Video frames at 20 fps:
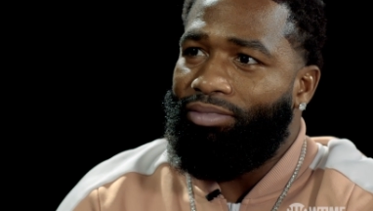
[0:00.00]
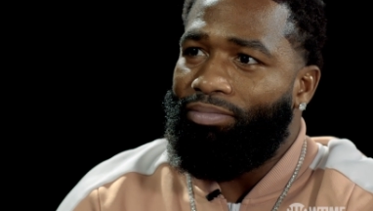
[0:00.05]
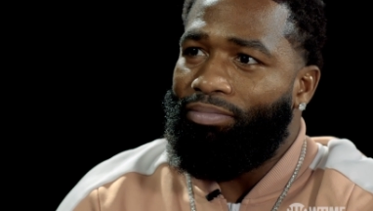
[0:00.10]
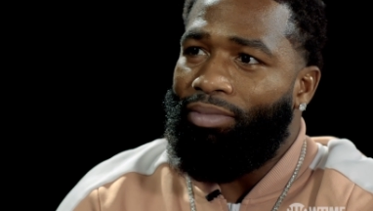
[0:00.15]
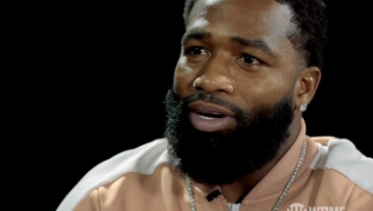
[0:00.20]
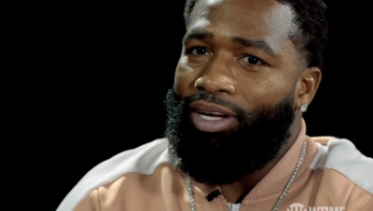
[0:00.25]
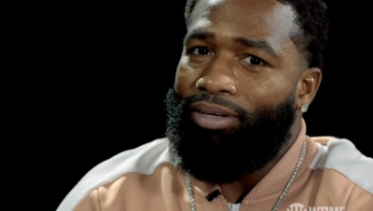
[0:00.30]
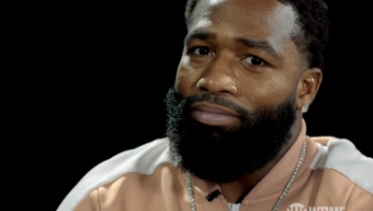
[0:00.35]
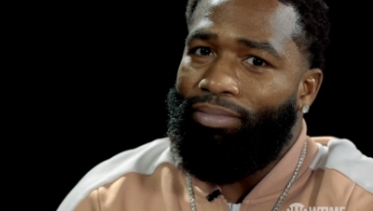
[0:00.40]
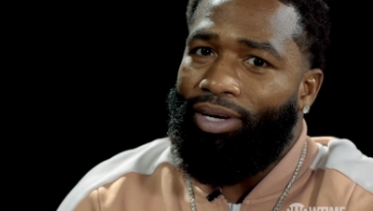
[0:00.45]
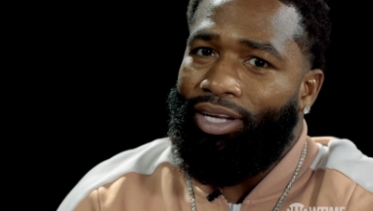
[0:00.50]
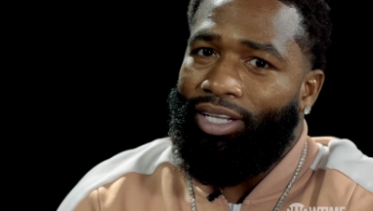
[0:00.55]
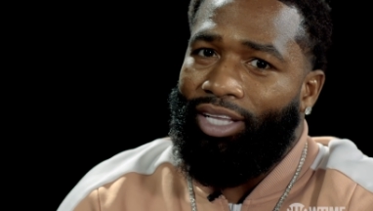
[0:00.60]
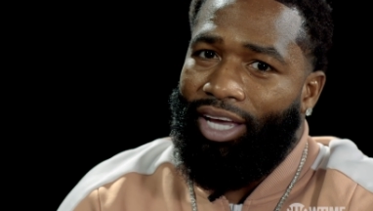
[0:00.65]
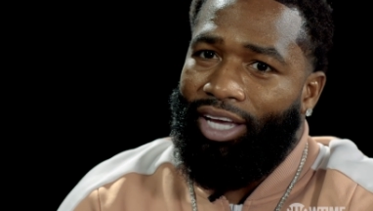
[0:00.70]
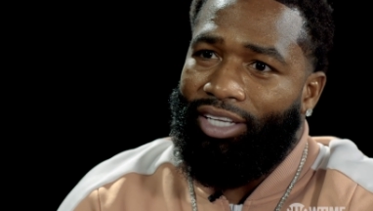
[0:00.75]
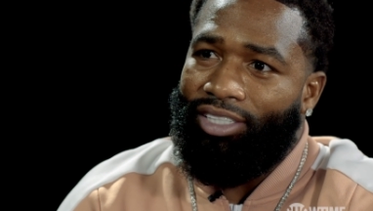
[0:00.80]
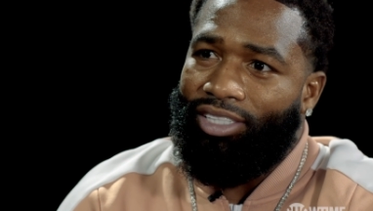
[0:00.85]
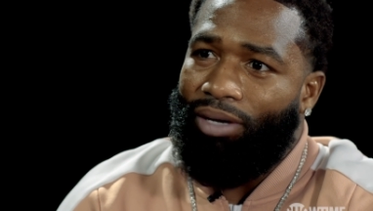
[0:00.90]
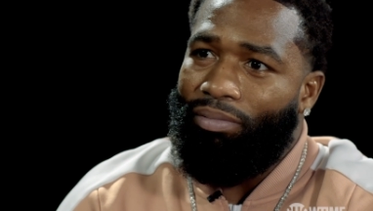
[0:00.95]
my my
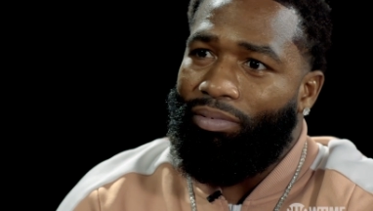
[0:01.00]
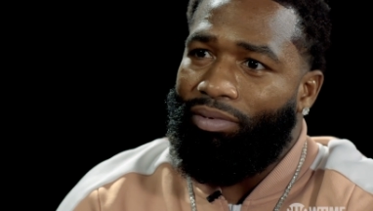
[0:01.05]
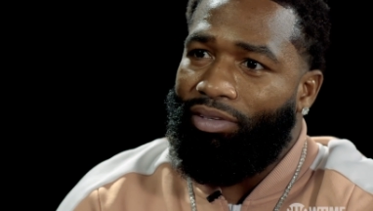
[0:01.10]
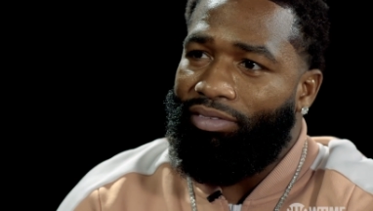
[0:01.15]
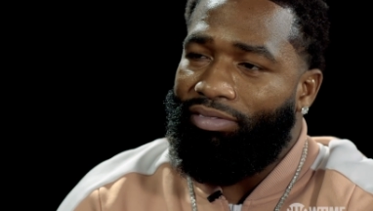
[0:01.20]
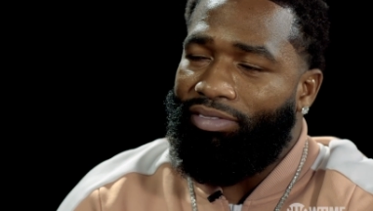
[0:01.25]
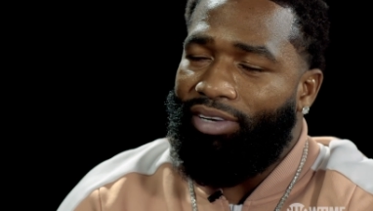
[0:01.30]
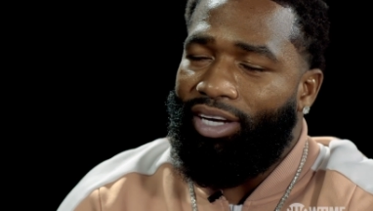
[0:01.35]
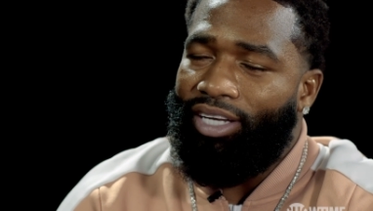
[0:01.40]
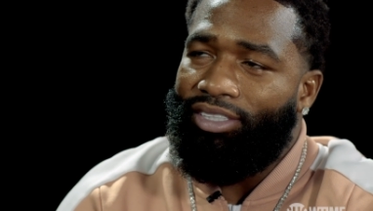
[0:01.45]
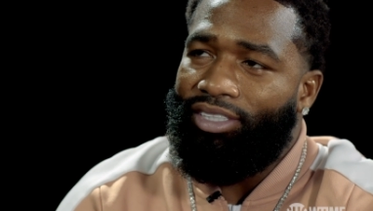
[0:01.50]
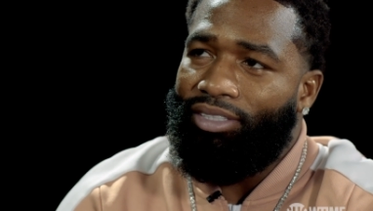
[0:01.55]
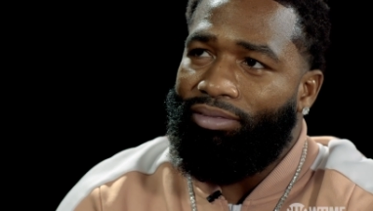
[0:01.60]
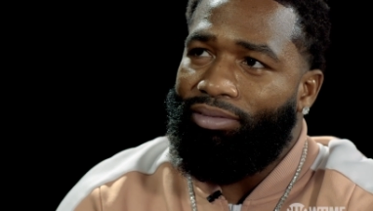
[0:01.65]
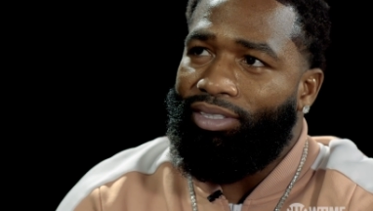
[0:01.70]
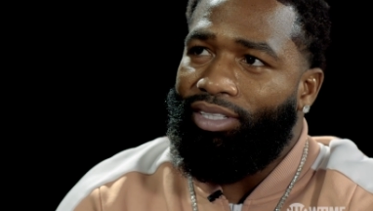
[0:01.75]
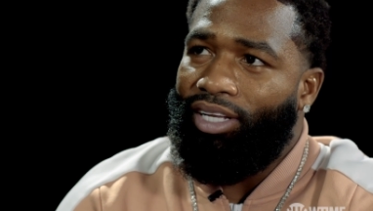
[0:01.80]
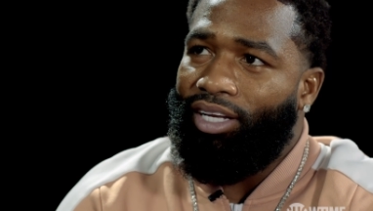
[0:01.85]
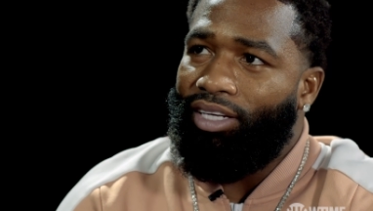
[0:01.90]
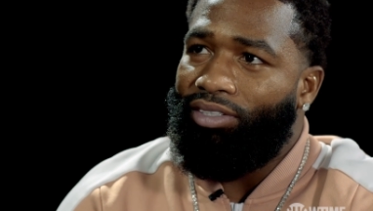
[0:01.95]
last couple of fights, it
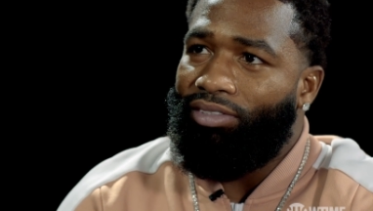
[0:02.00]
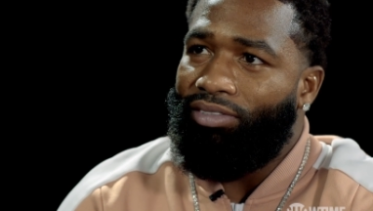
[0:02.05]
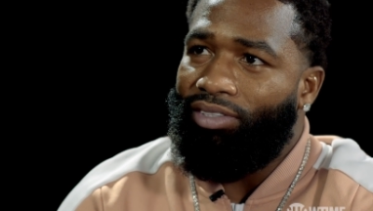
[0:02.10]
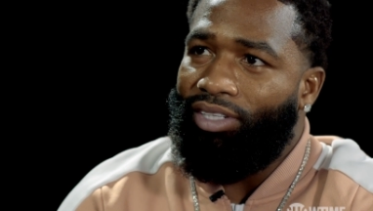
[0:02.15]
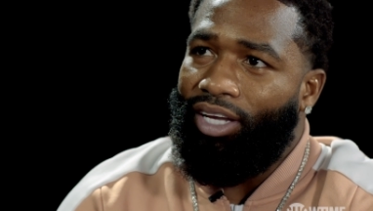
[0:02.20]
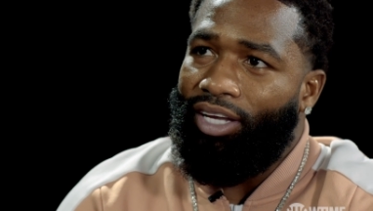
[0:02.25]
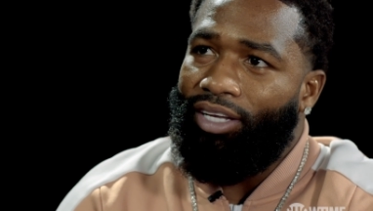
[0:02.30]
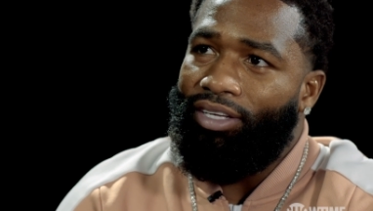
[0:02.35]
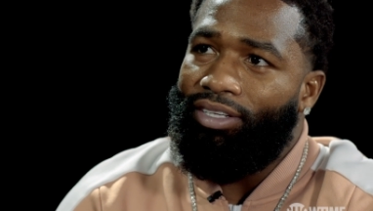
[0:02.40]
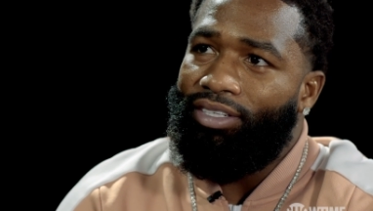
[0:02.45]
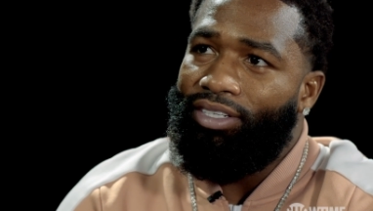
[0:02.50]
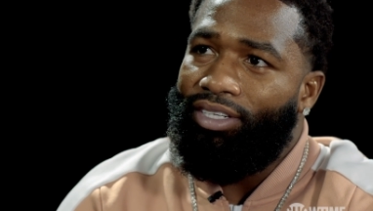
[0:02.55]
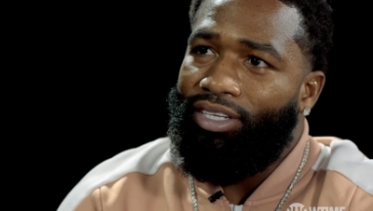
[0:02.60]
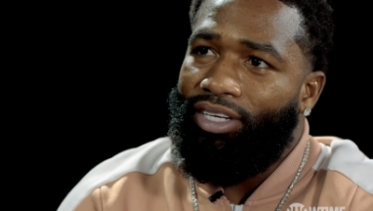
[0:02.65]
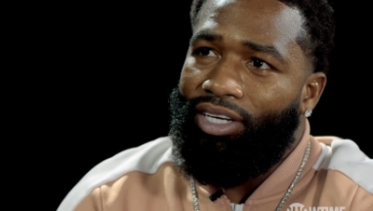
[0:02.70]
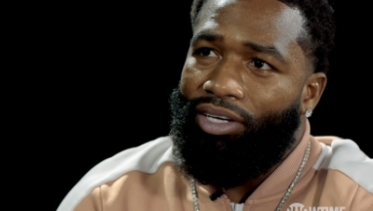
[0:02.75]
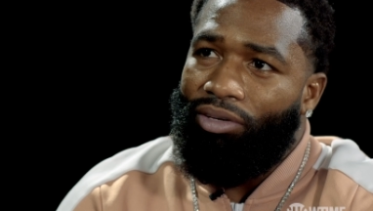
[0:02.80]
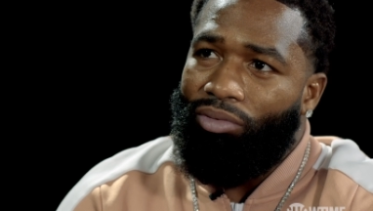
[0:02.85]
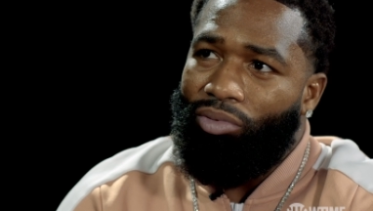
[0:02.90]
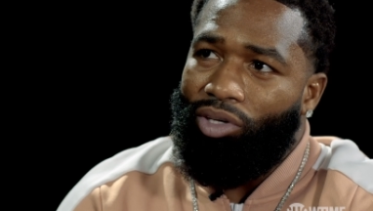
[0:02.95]
was like, okay,
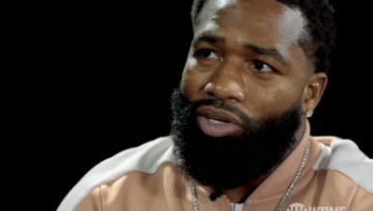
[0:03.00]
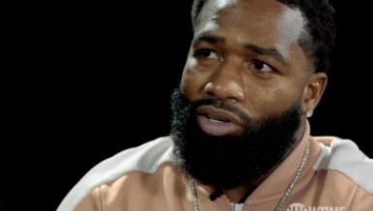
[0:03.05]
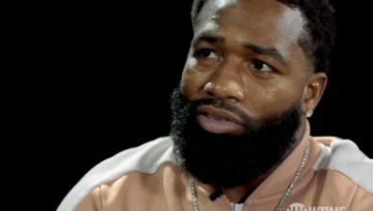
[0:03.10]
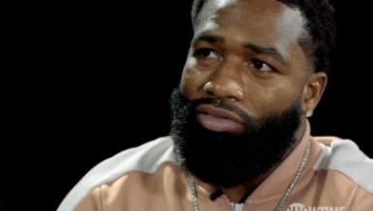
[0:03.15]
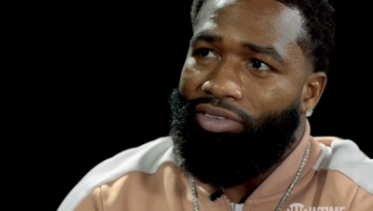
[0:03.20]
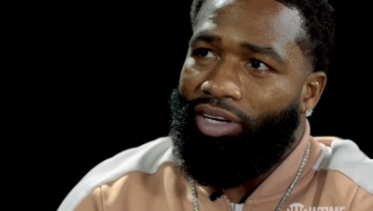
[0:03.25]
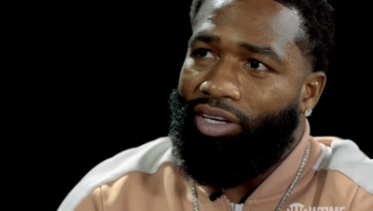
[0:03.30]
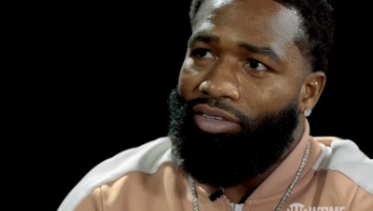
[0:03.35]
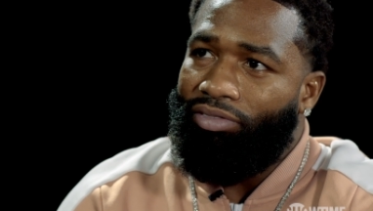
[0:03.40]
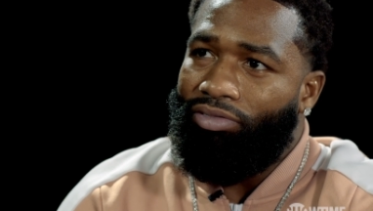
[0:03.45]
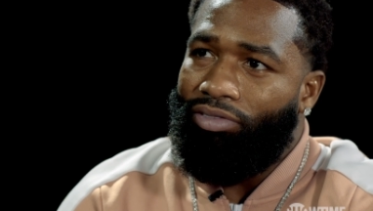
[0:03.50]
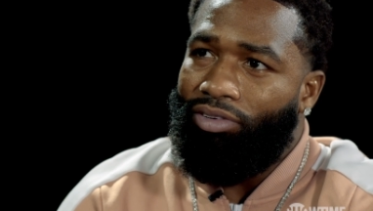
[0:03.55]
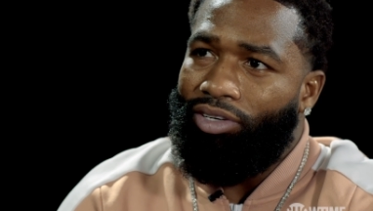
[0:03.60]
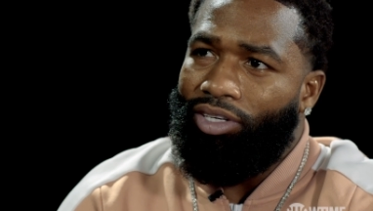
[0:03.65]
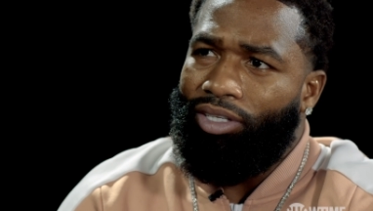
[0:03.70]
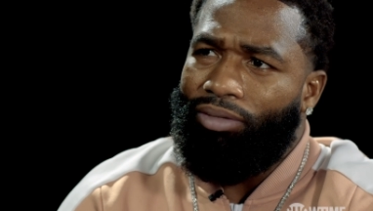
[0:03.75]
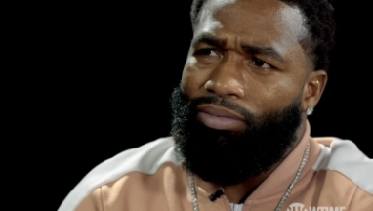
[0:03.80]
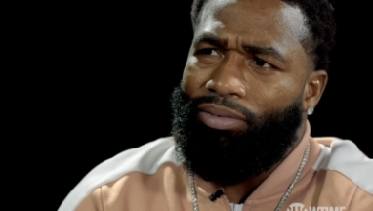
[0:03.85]
we're going to fight 40.